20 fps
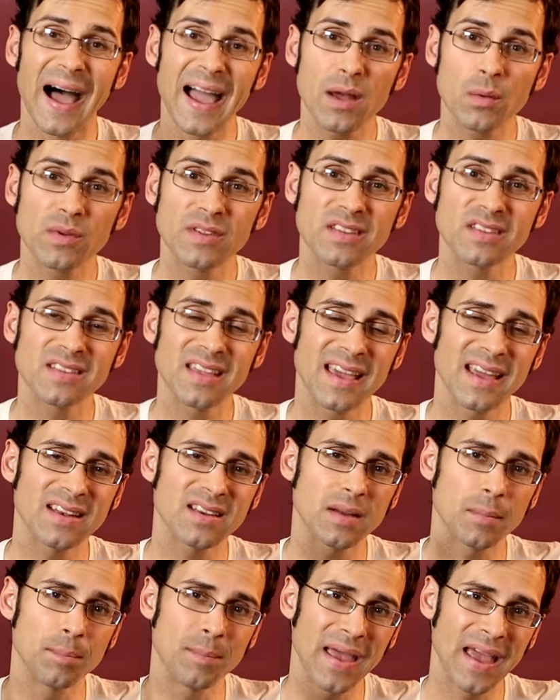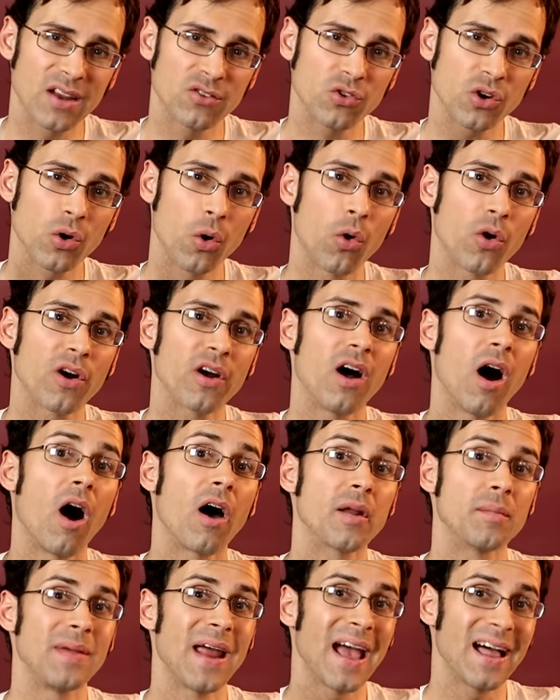I was sent Mandragora
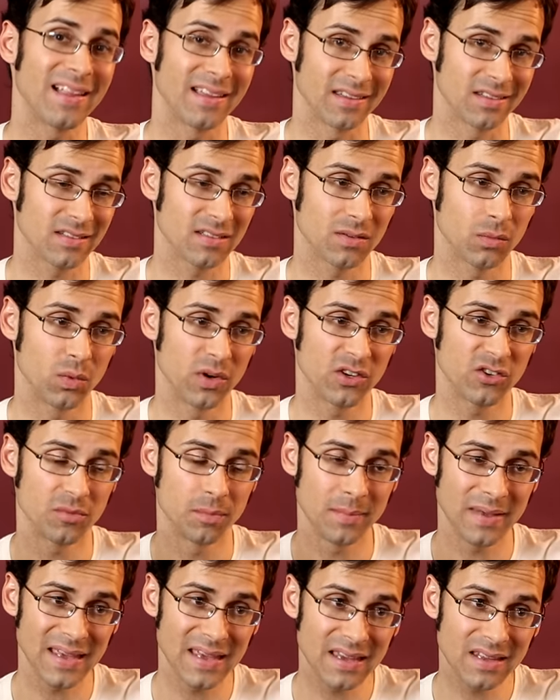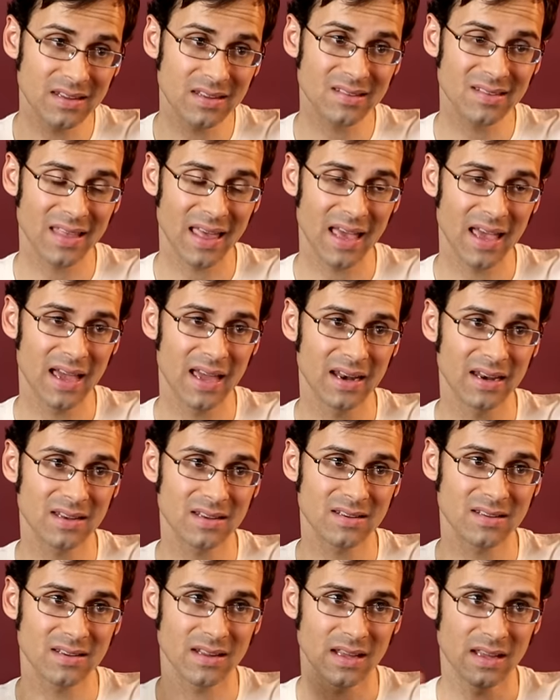autumnalis, which means
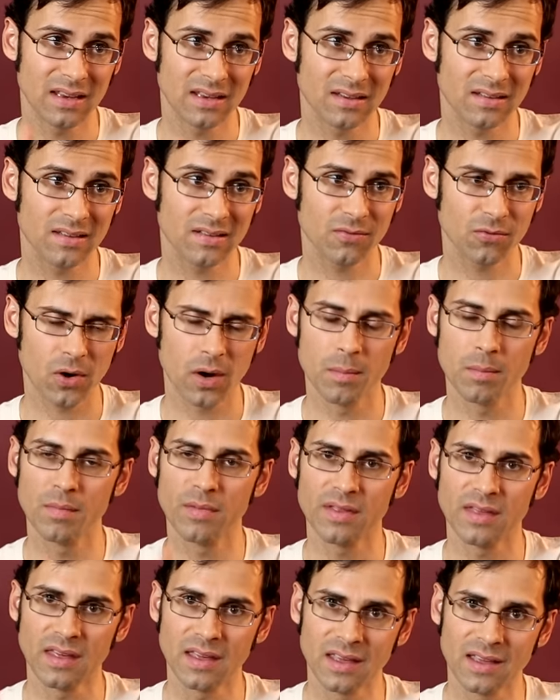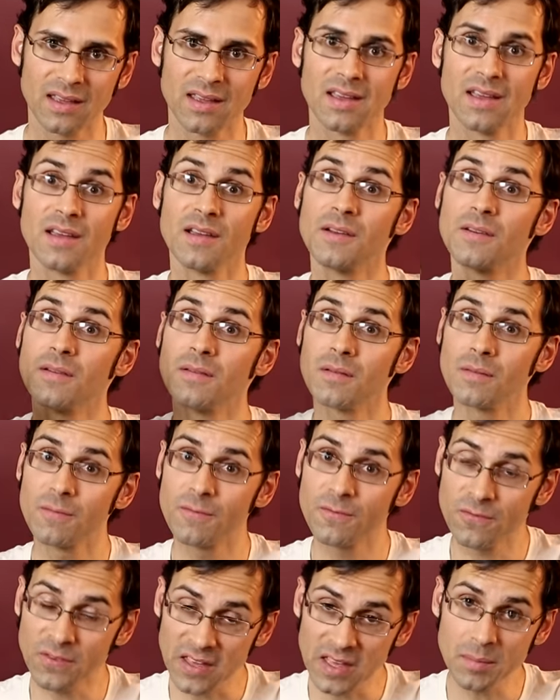that it's from the
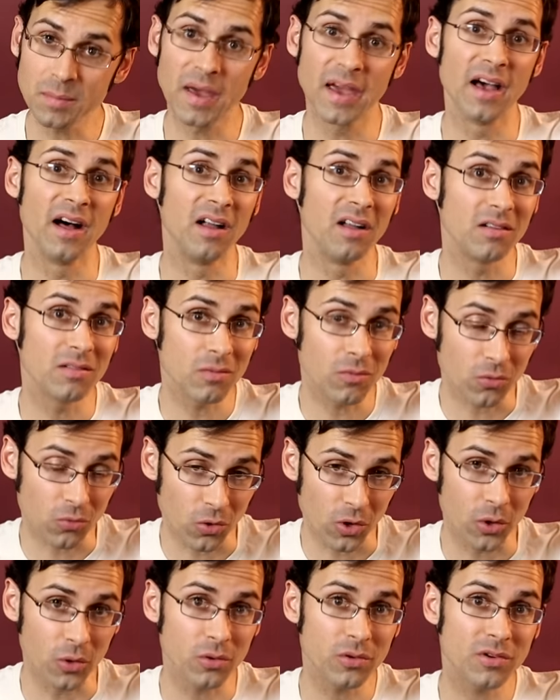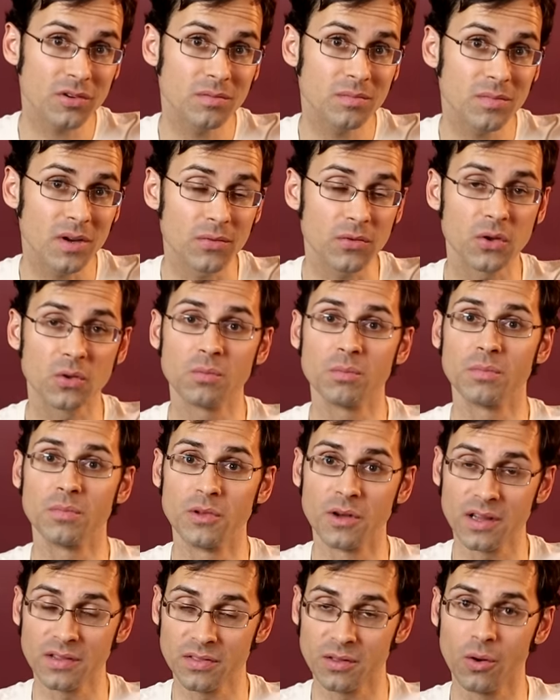female root, if you
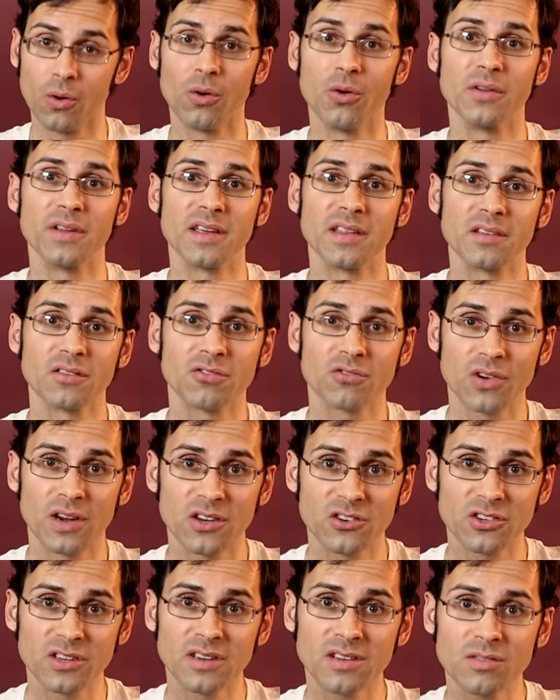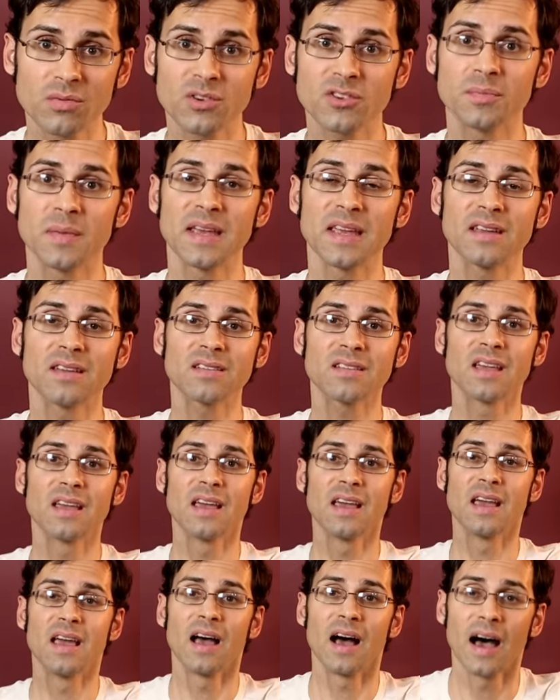look at the old illustrations, which means
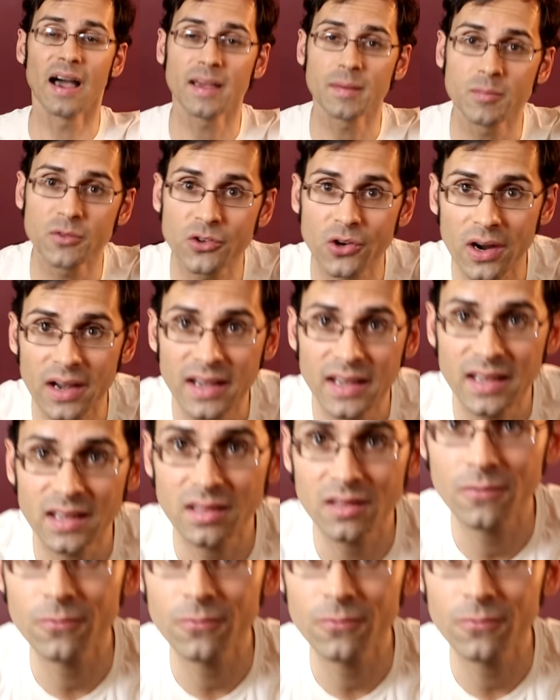I am trying